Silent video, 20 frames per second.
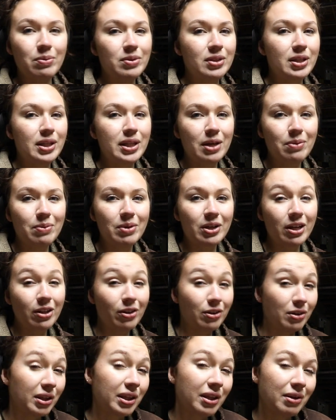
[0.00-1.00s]
We'll decide what
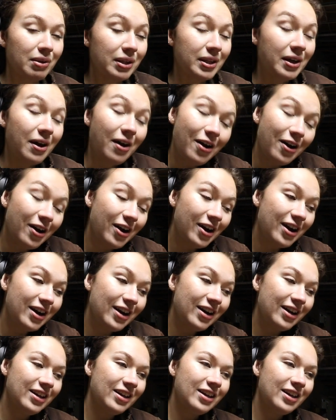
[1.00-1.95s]
colors those are.